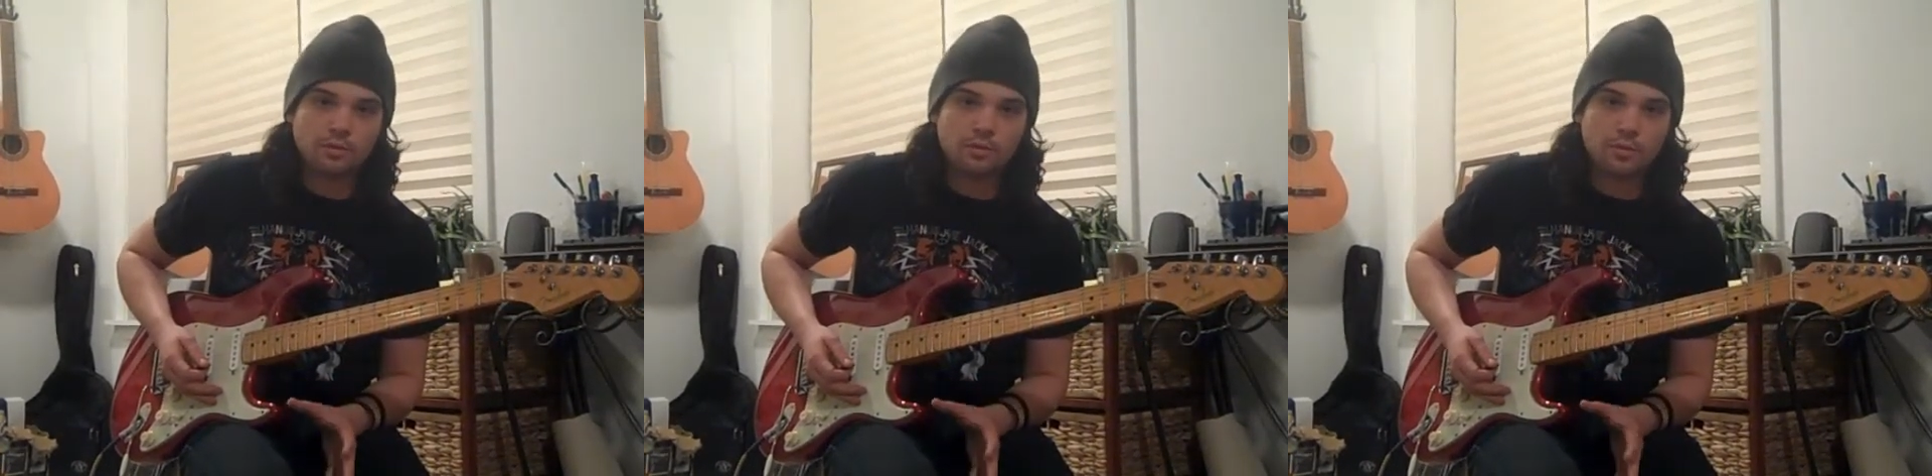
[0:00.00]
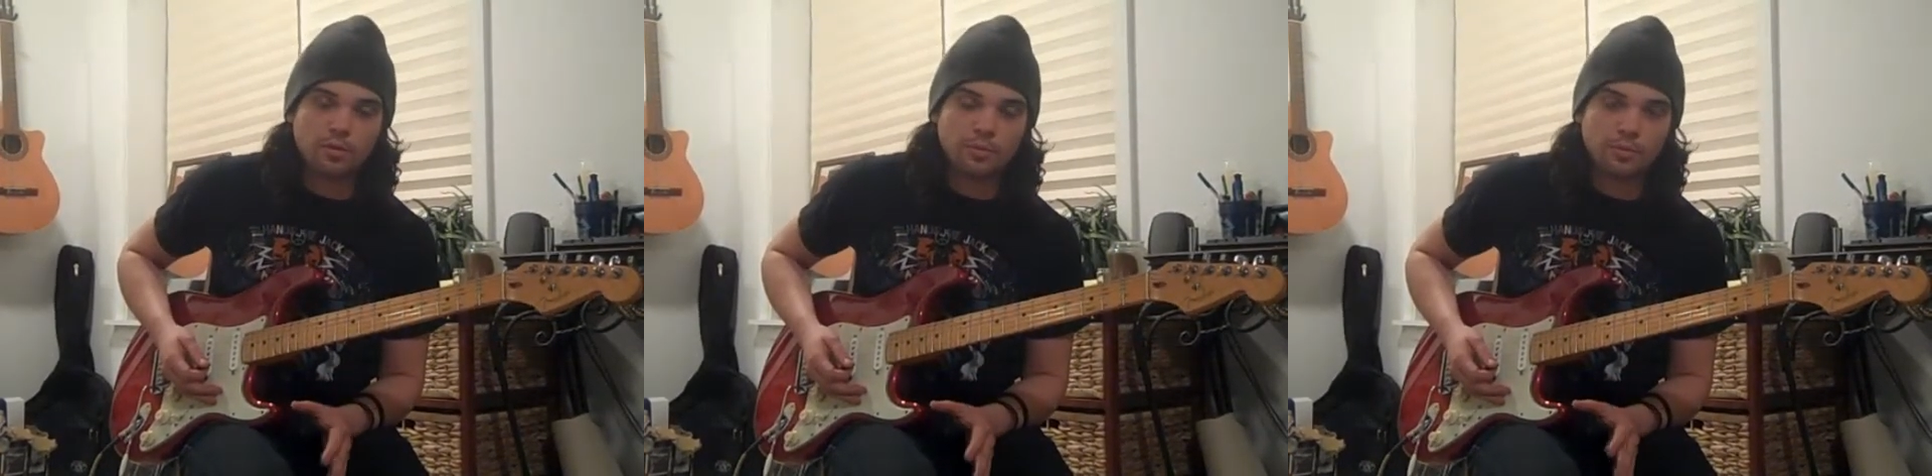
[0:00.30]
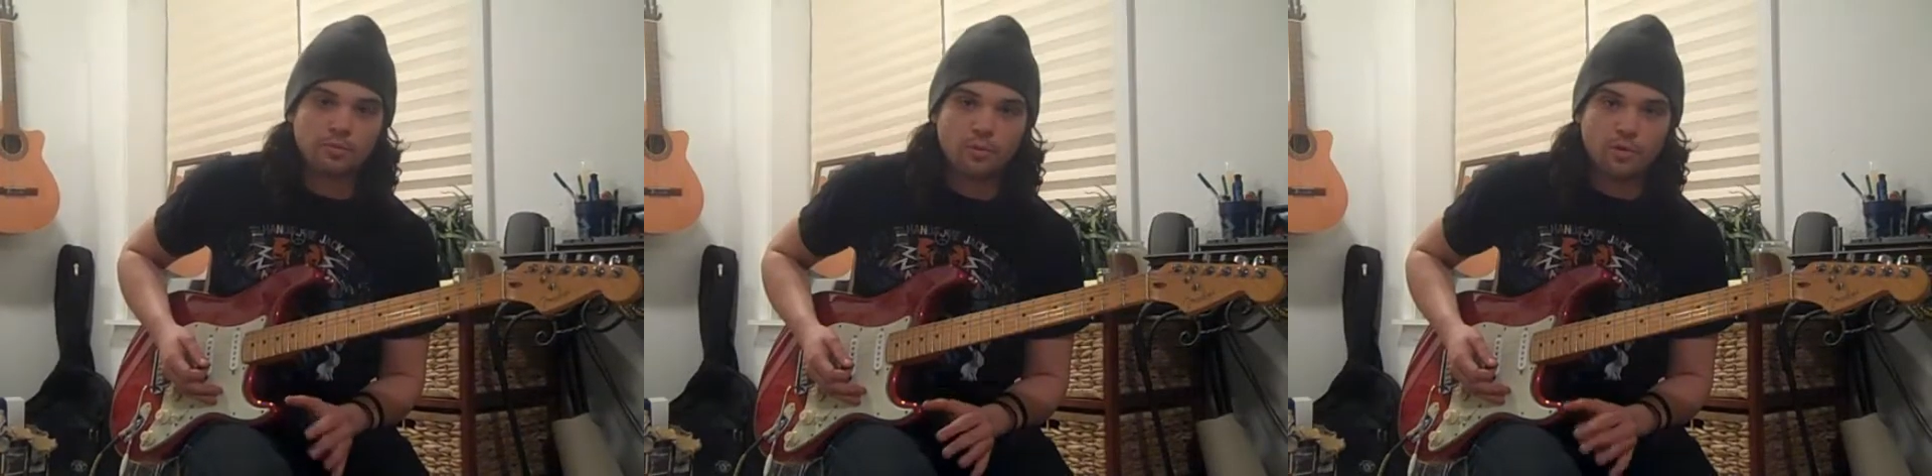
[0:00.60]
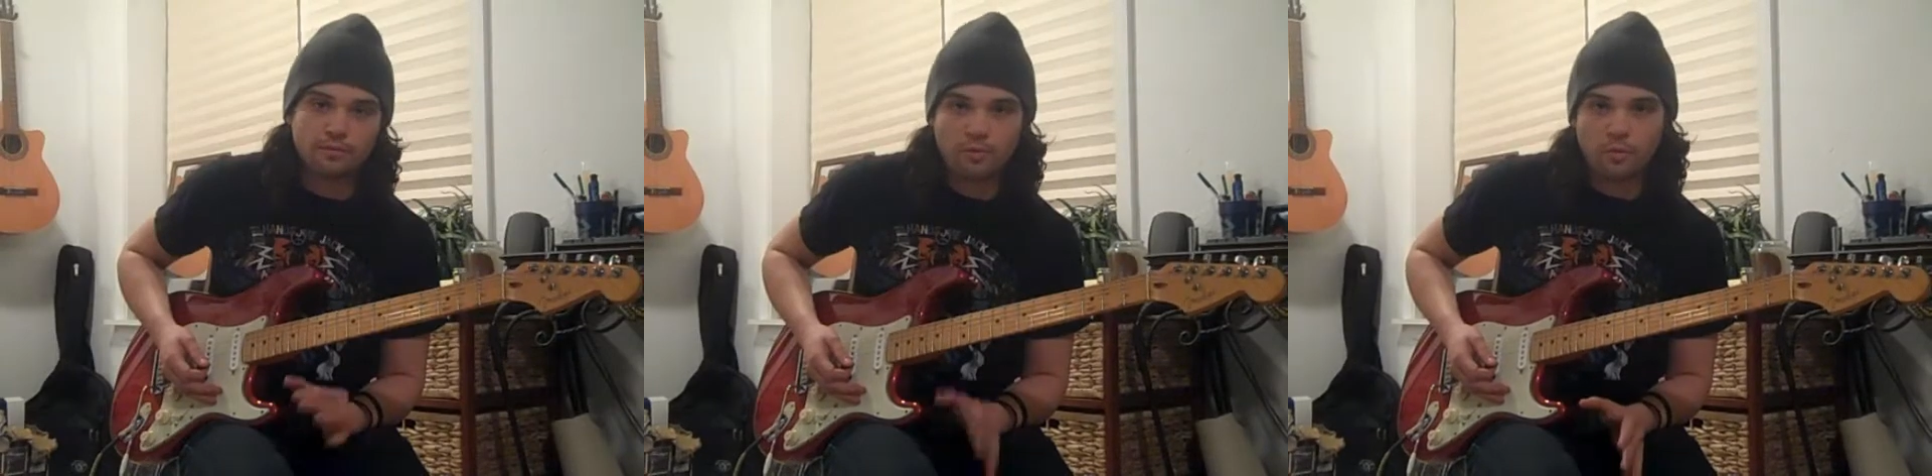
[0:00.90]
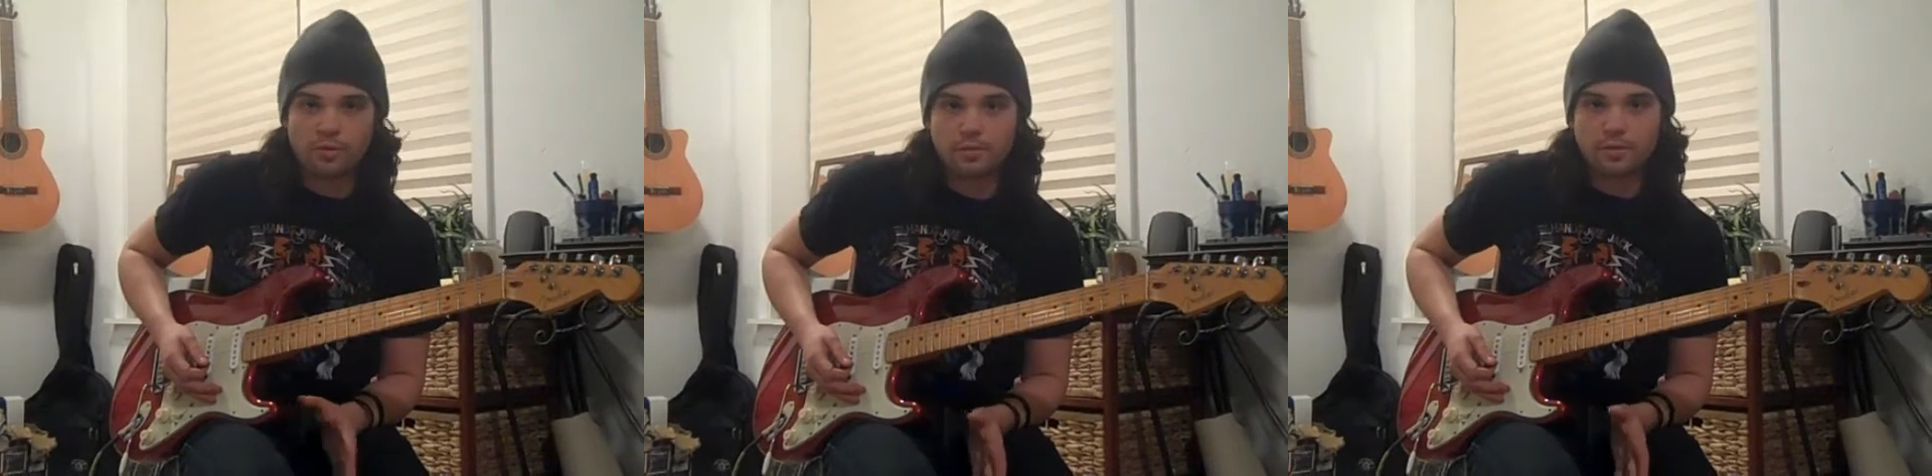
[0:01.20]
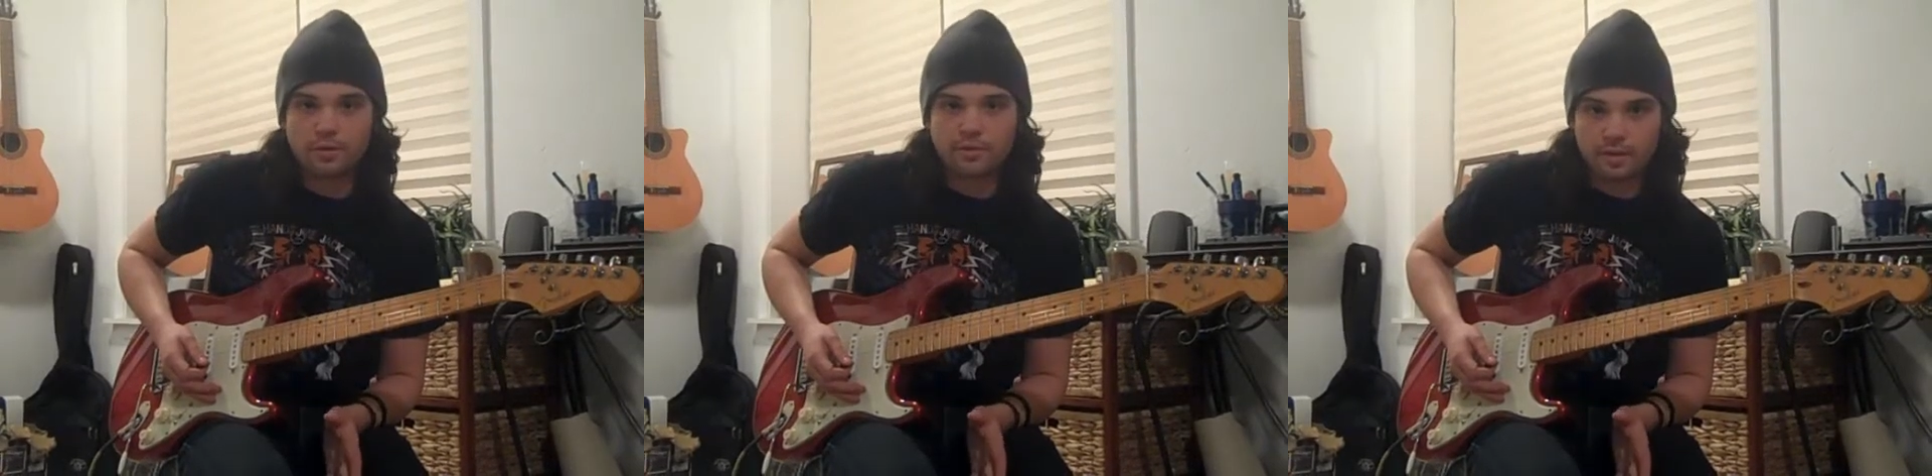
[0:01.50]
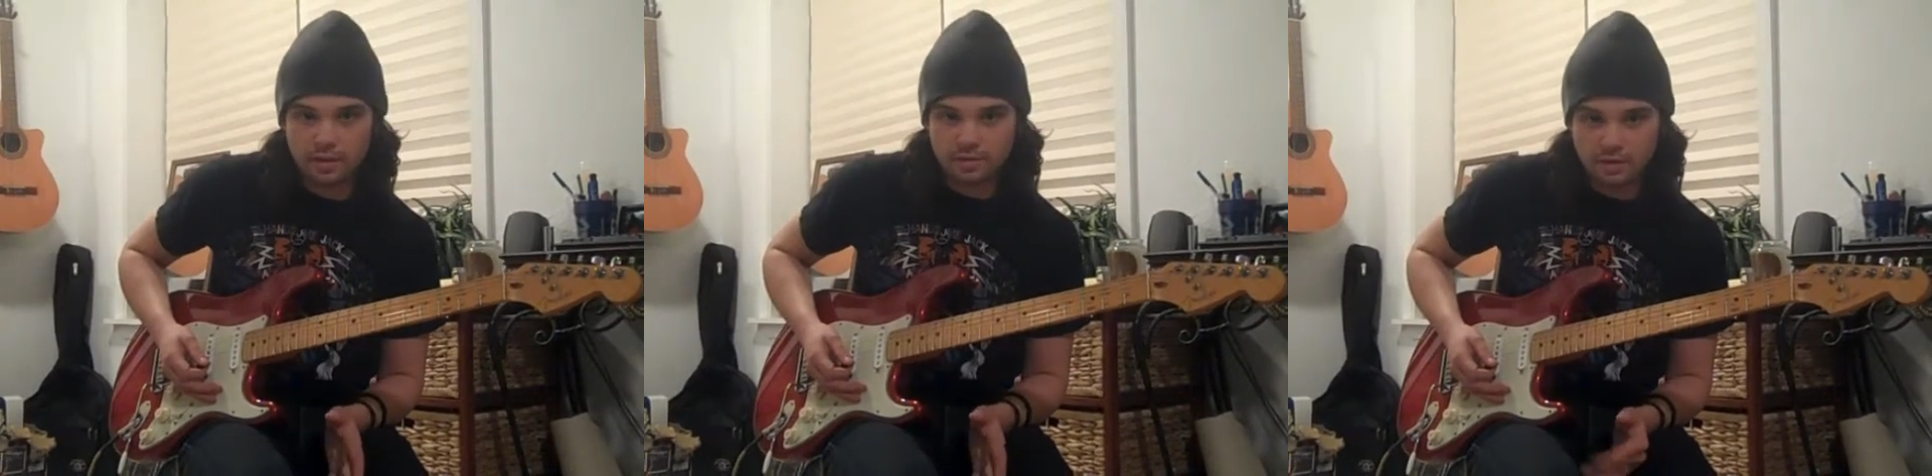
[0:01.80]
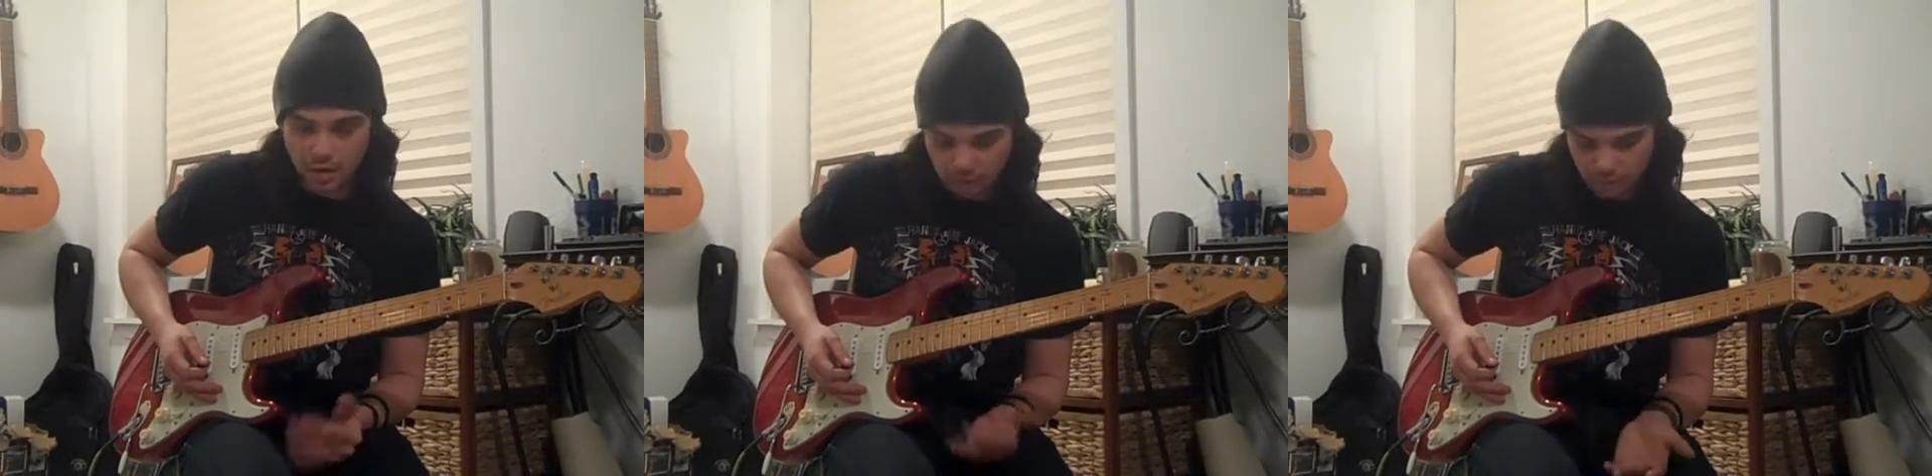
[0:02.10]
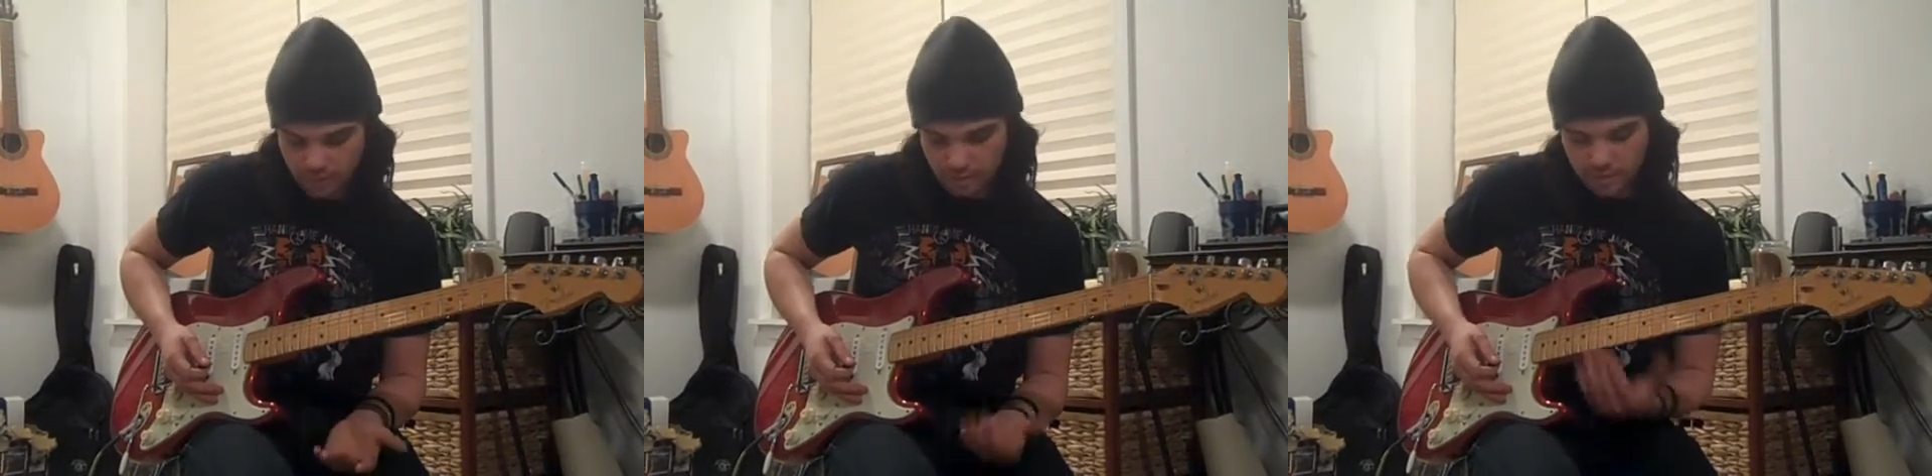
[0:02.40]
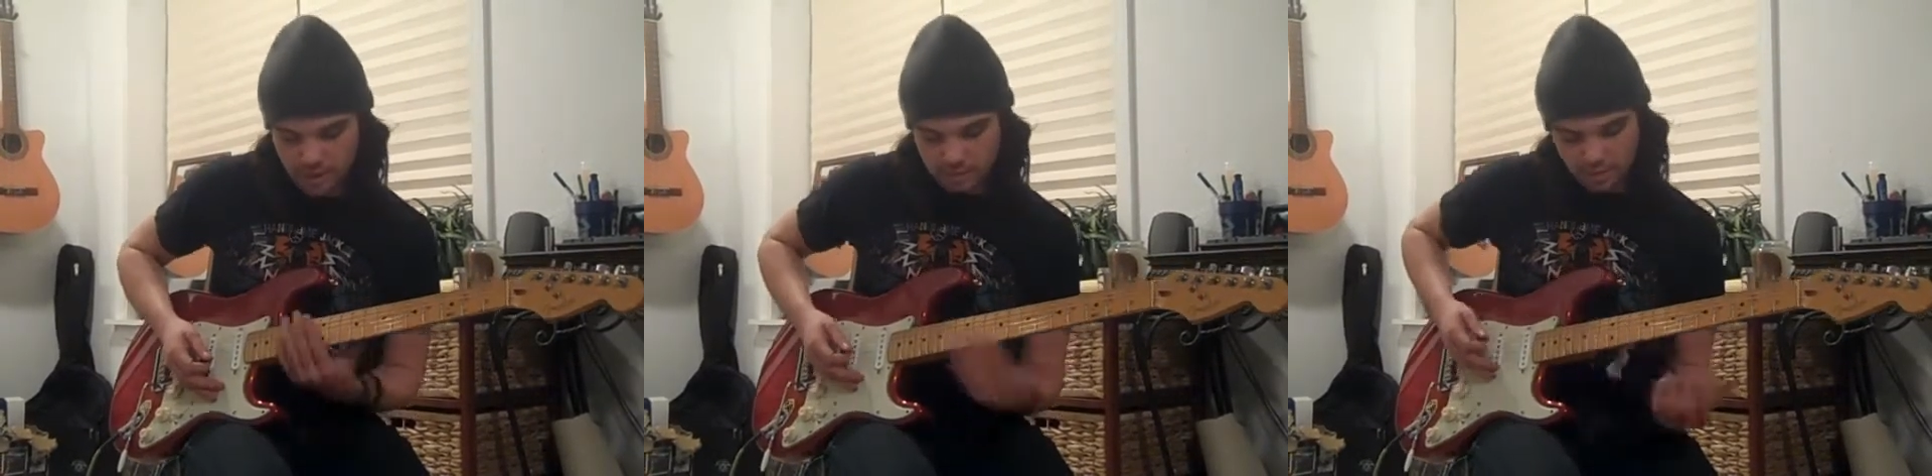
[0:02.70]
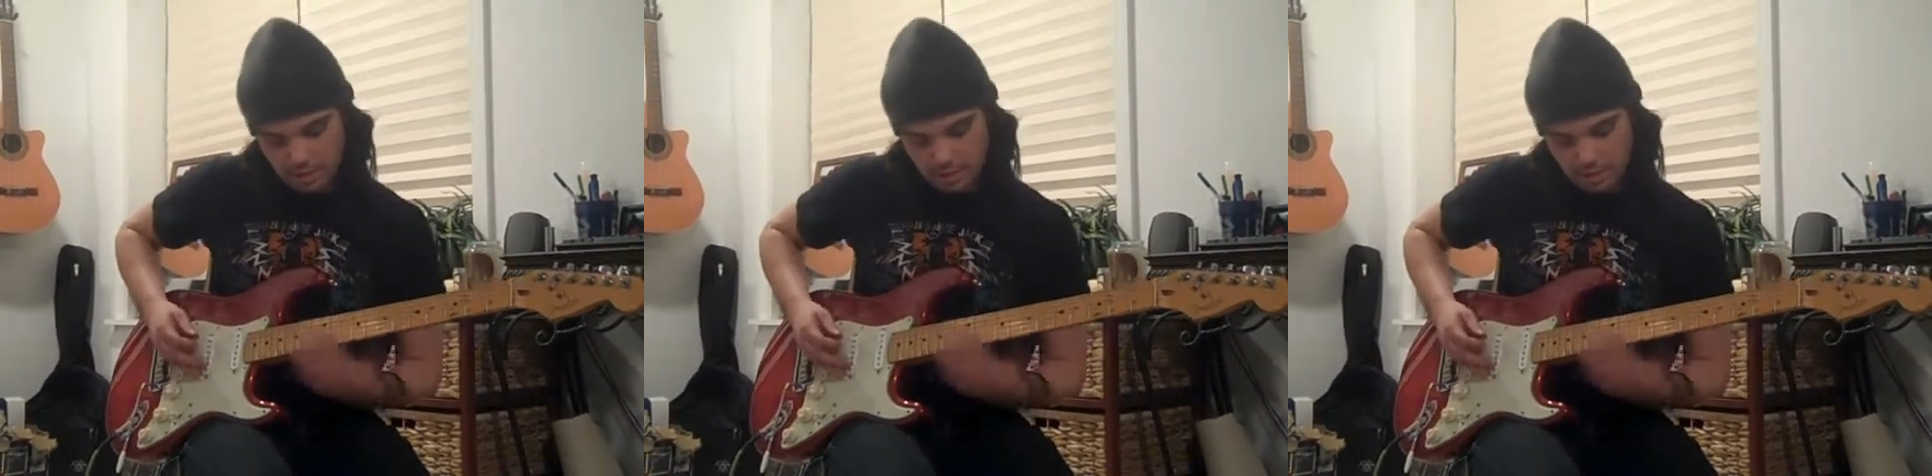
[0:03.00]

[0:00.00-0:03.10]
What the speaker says: So I want to move 1/4 above E. So how do I find that?